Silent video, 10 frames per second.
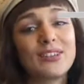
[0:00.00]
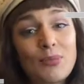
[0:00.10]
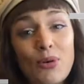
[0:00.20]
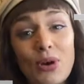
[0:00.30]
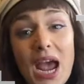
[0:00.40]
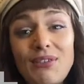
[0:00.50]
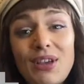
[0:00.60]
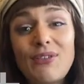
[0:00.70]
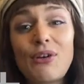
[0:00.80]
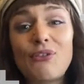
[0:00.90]
more, have you
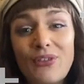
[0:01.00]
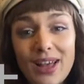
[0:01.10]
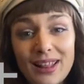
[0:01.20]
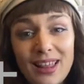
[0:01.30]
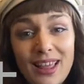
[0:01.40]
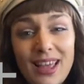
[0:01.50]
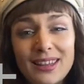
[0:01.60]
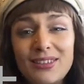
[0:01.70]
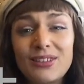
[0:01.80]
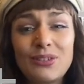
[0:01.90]
ever felt like
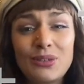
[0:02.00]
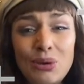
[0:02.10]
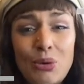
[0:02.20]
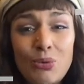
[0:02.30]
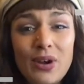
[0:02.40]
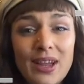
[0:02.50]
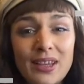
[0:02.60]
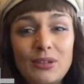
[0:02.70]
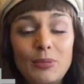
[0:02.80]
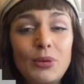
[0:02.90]
there is no
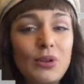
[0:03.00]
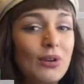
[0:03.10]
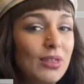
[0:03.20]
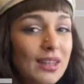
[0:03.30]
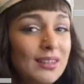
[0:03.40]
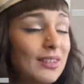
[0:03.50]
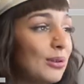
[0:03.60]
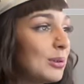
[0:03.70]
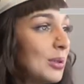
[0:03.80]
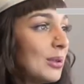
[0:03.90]
way to put your things in
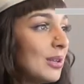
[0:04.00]
order?